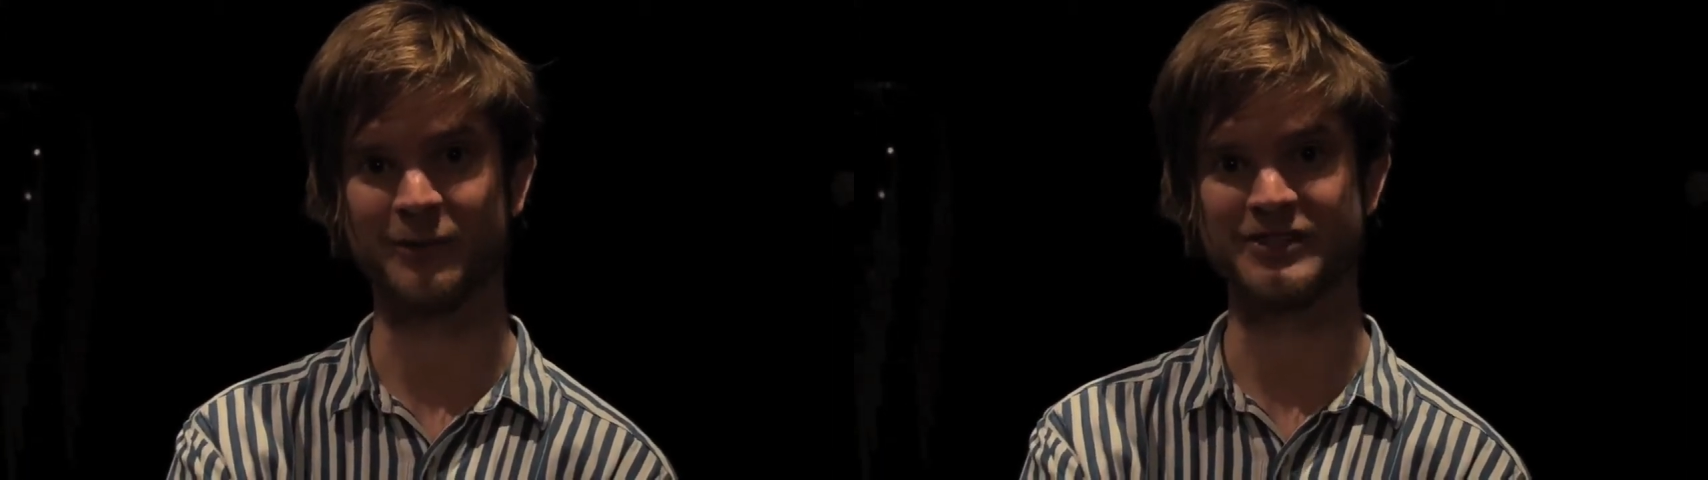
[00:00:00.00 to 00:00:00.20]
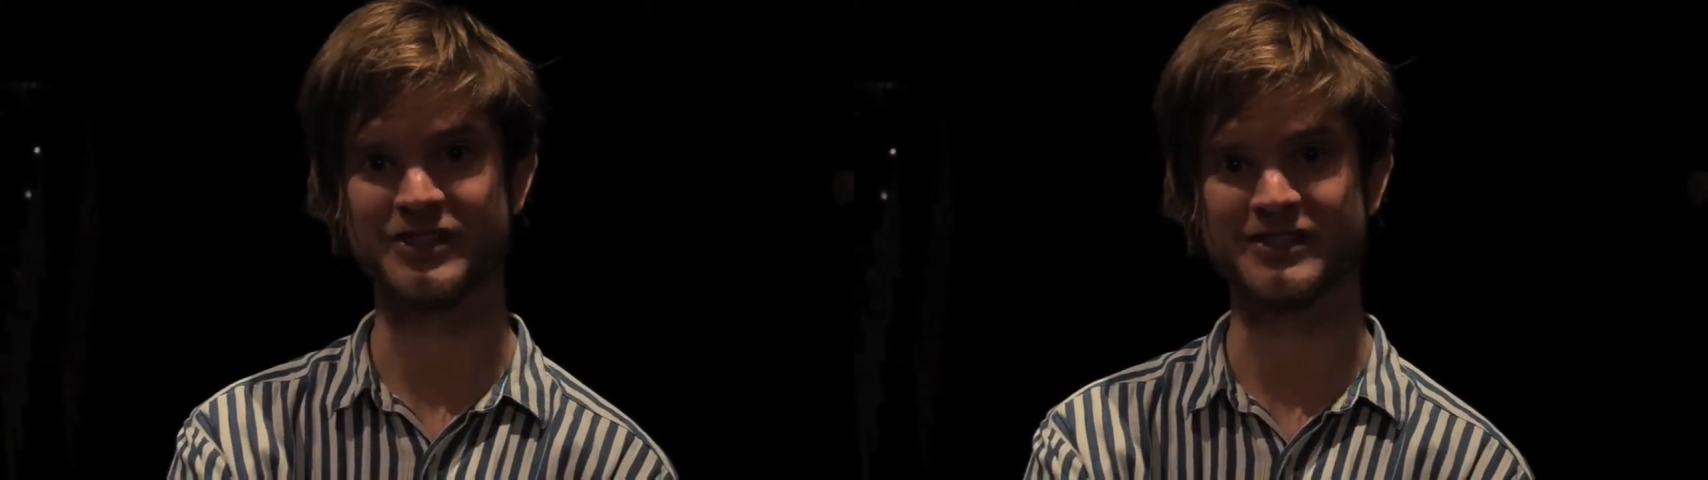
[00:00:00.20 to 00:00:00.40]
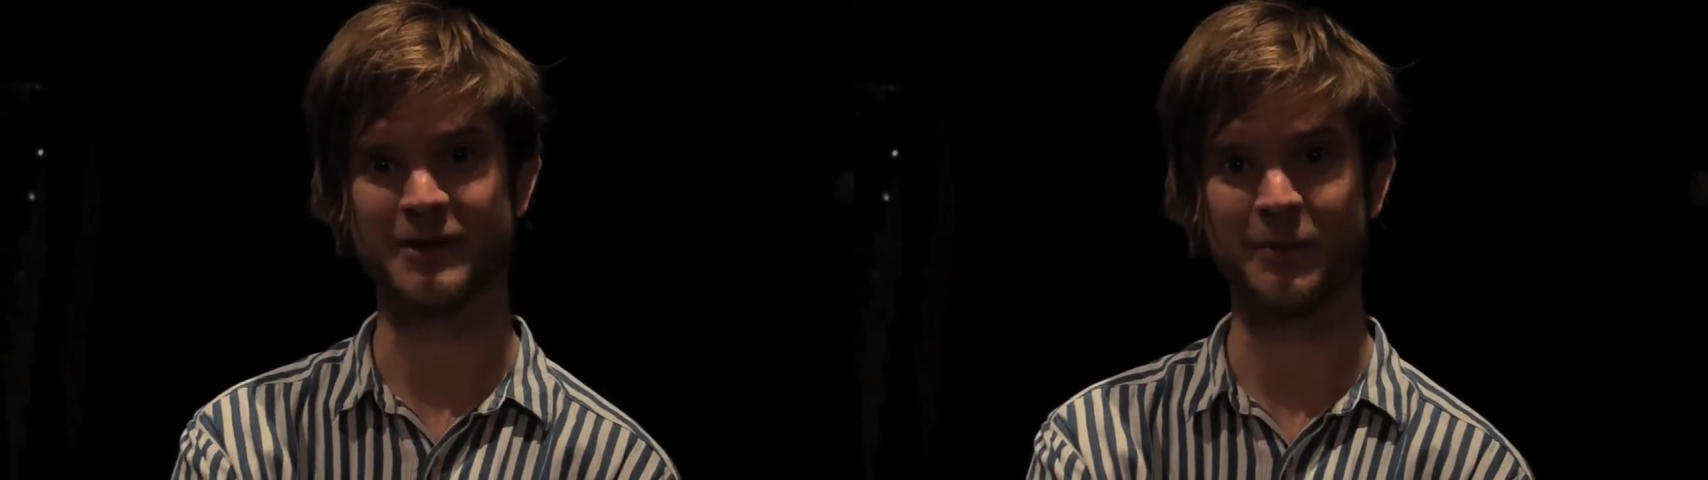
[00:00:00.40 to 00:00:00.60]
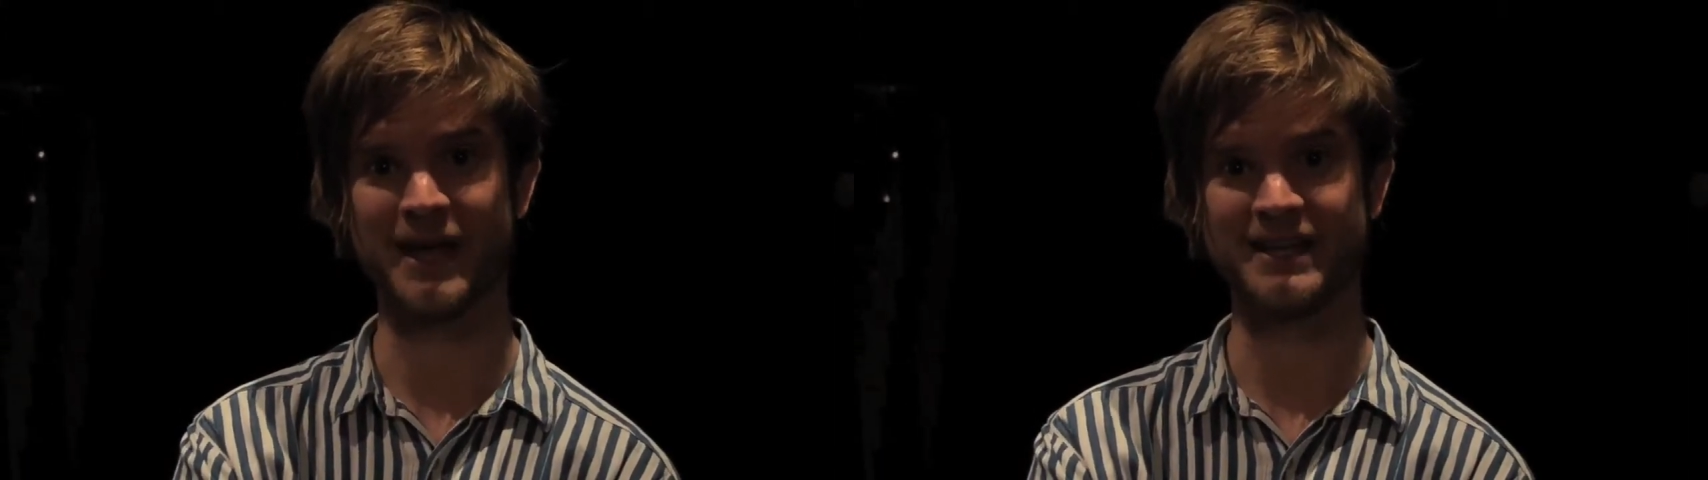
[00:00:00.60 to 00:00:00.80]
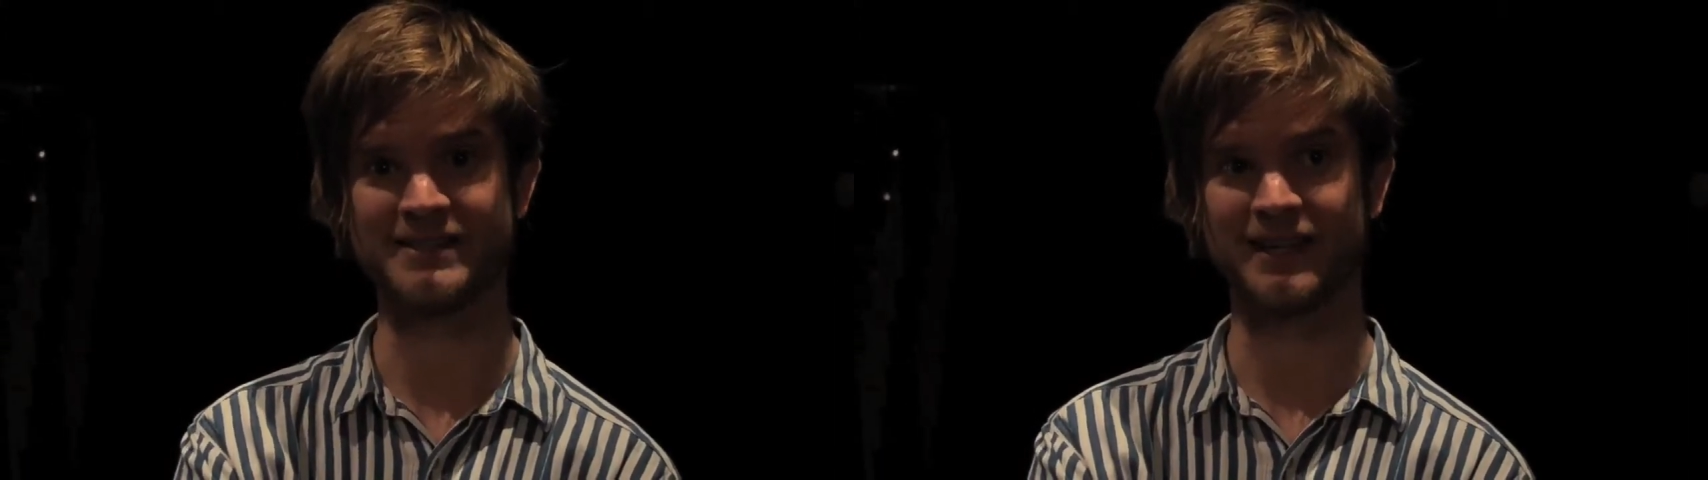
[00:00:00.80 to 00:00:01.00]
which is an
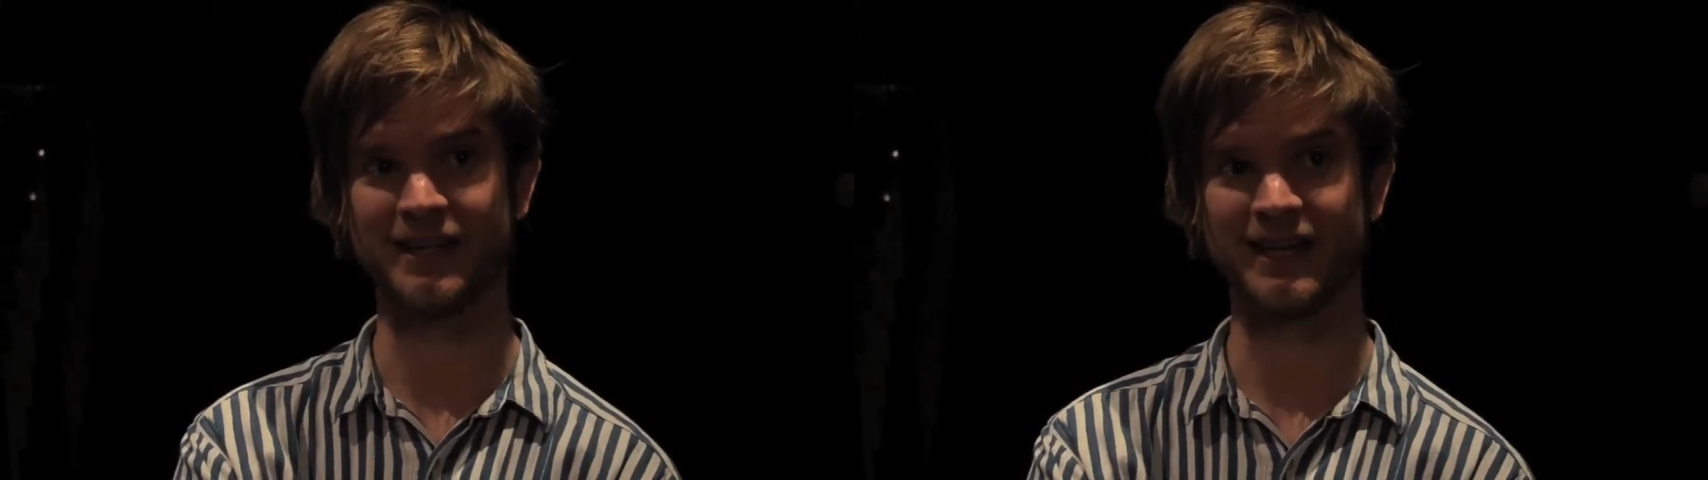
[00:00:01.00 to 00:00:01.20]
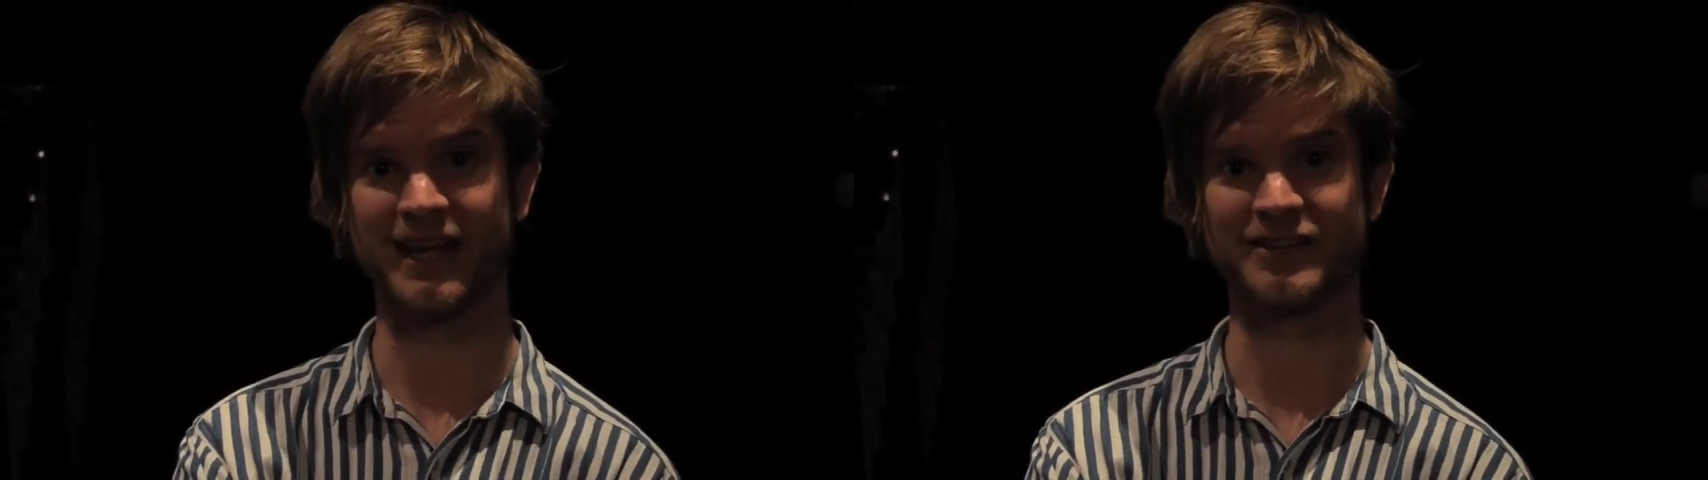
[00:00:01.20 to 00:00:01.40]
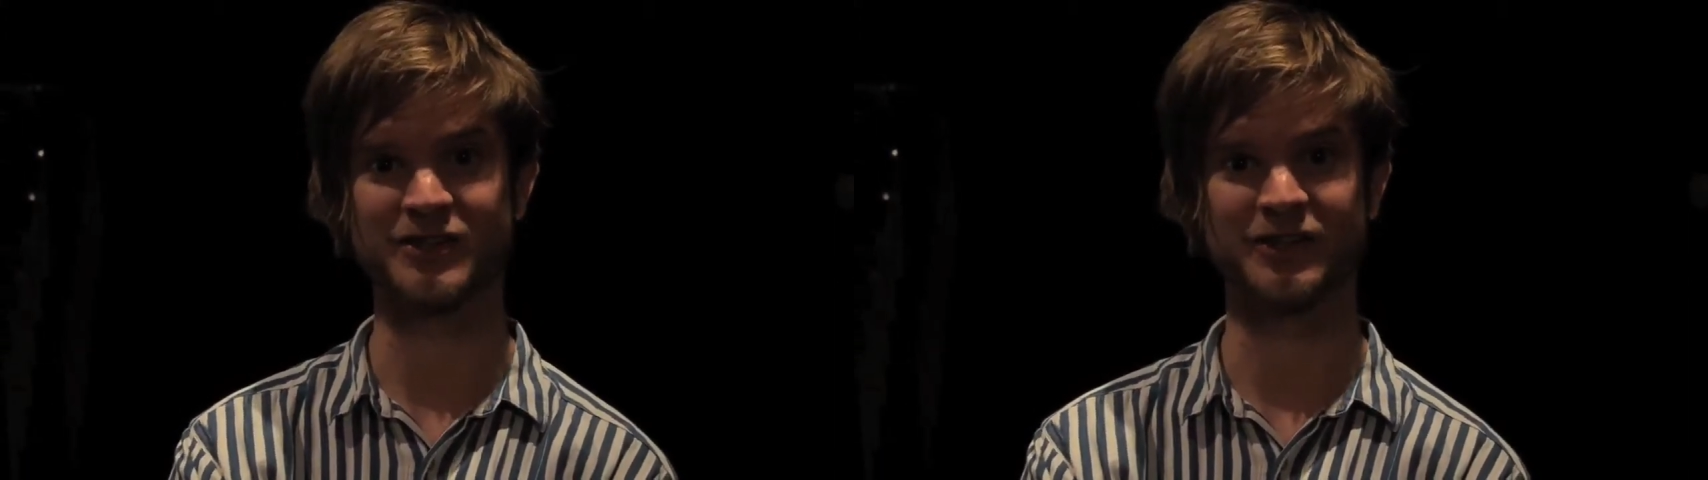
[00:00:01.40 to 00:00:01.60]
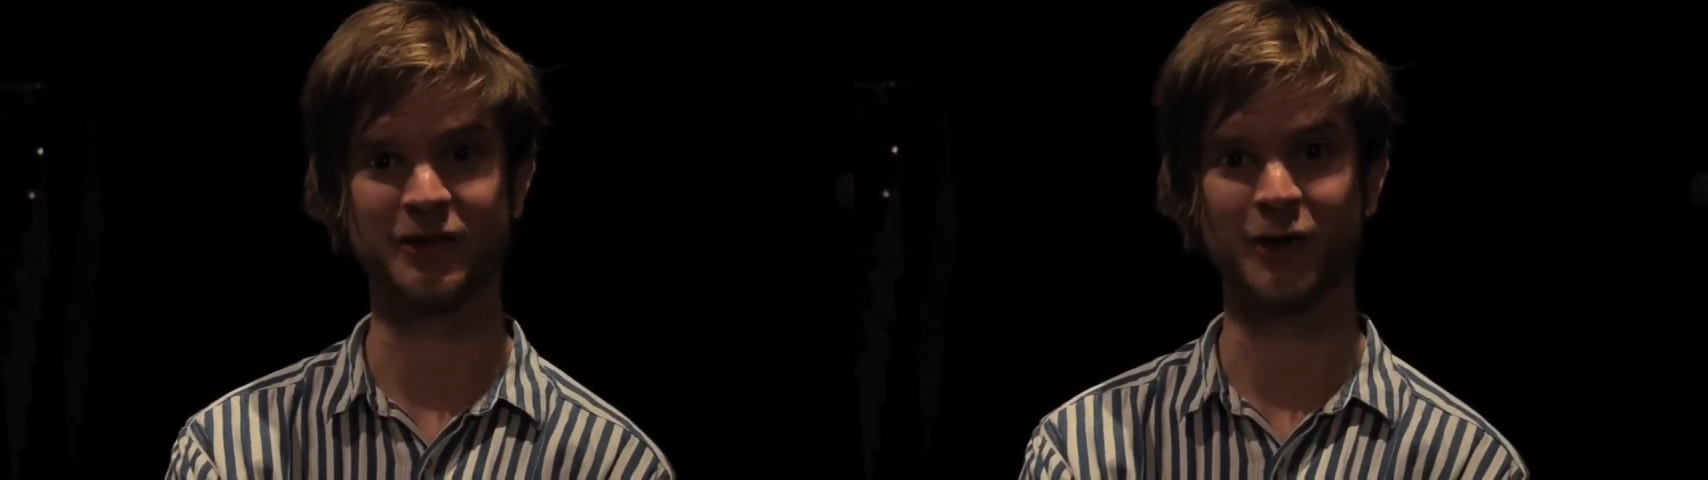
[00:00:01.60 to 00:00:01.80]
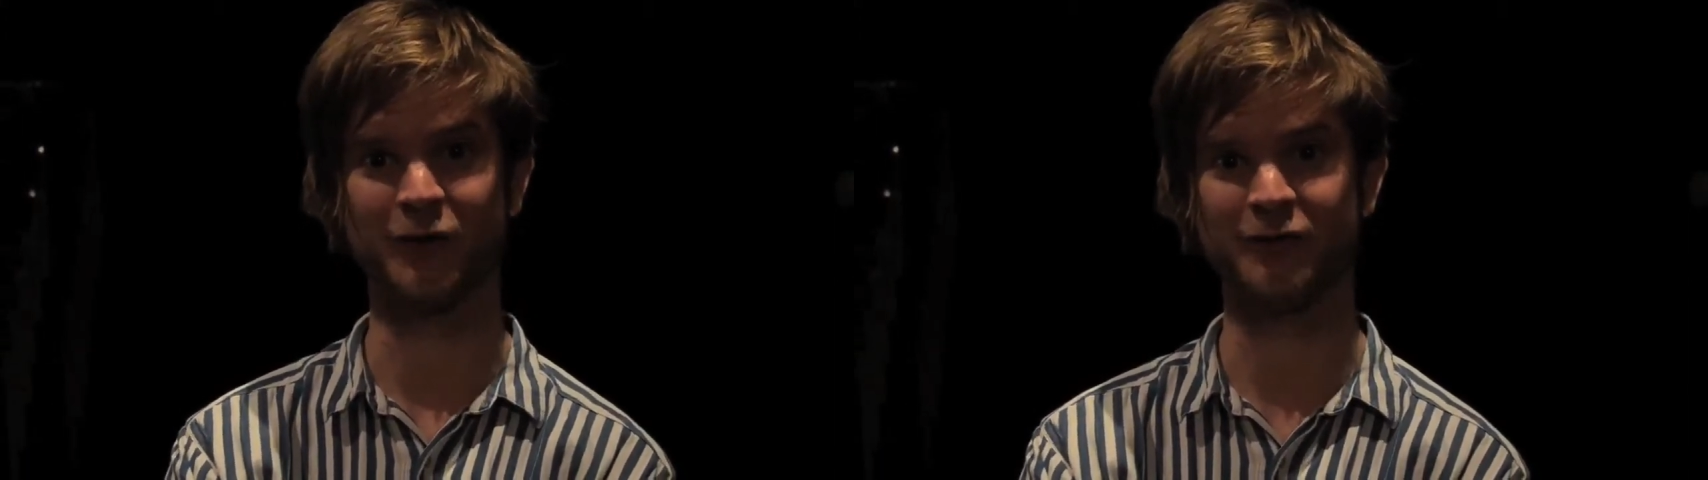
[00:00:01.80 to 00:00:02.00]
amazing collection
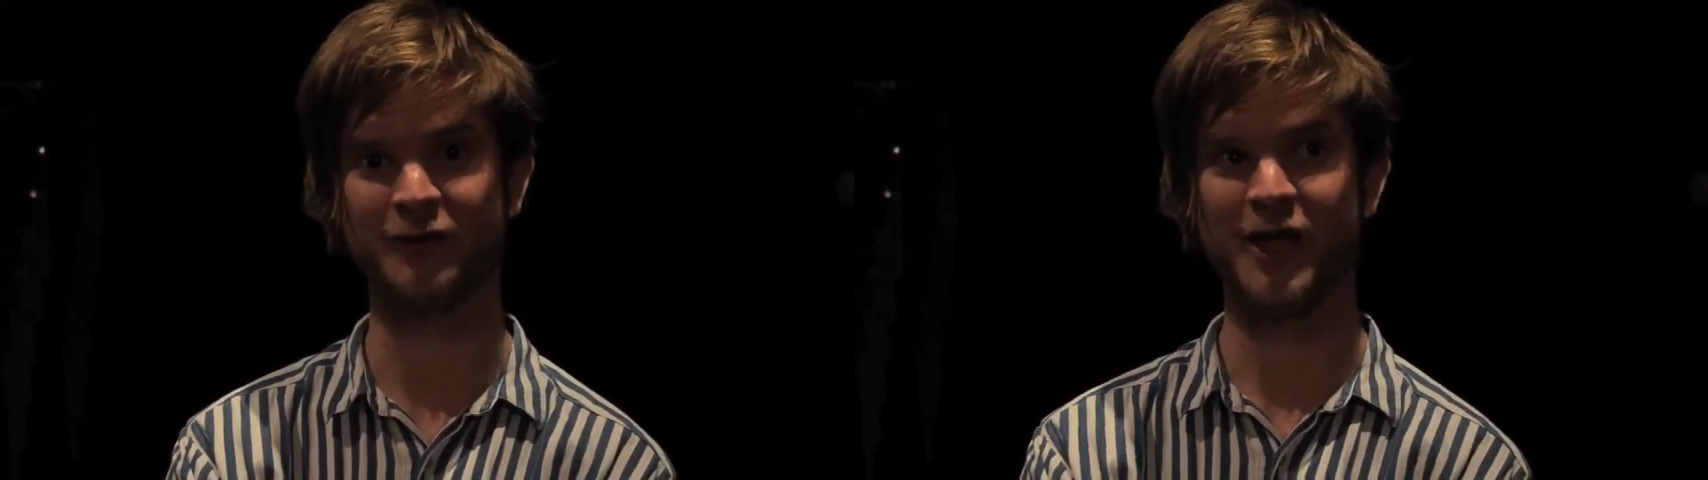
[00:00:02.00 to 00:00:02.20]
of